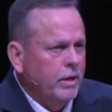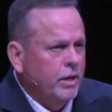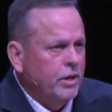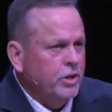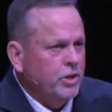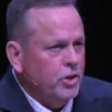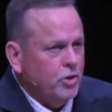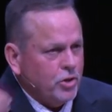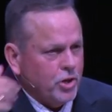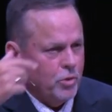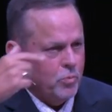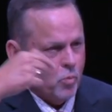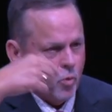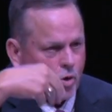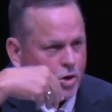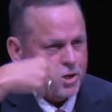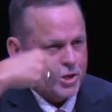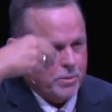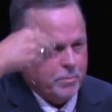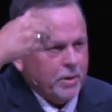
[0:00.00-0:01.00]
you can
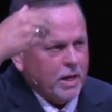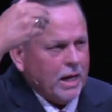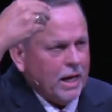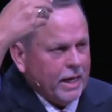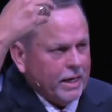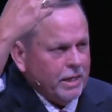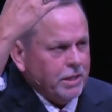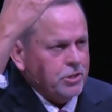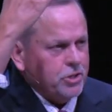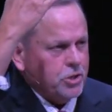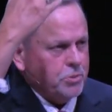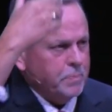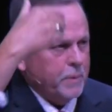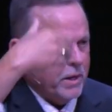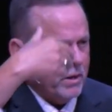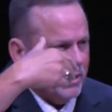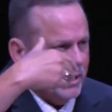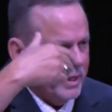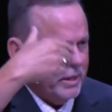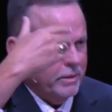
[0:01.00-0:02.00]
worship God in
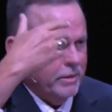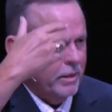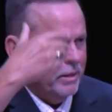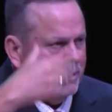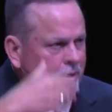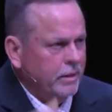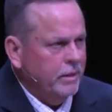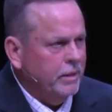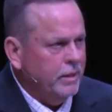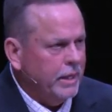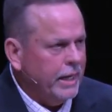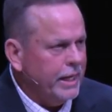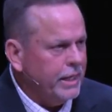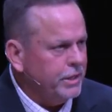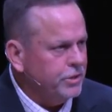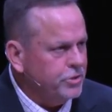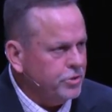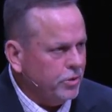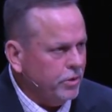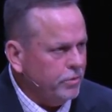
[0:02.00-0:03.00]
spirit any
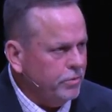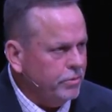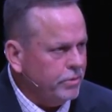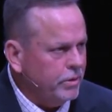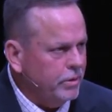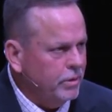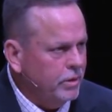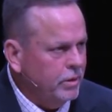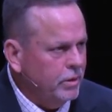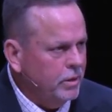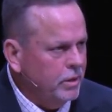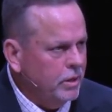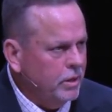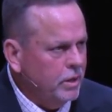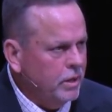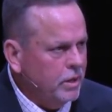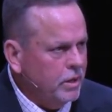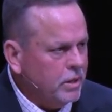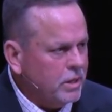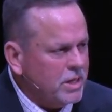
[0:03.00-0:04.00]
truth.
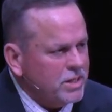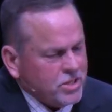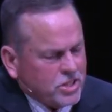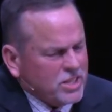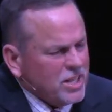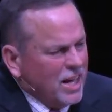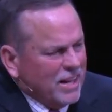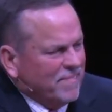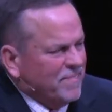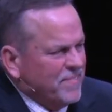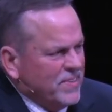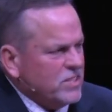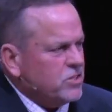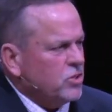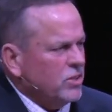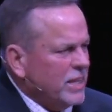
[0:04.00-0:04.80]
Because it's not a physical